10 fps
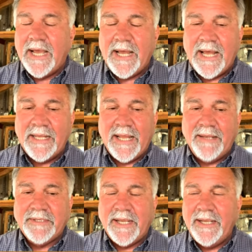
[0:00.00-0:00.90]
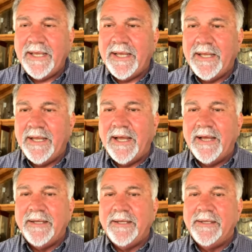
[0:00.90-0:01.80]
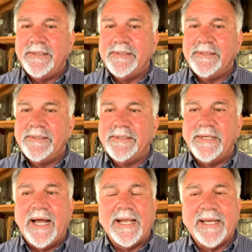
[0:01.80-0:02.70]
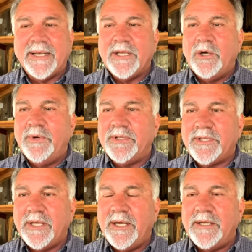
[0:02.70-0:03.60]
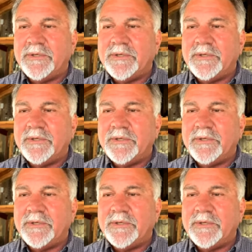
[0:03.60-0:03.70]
yeah, I, I tell you, I got to go with uh,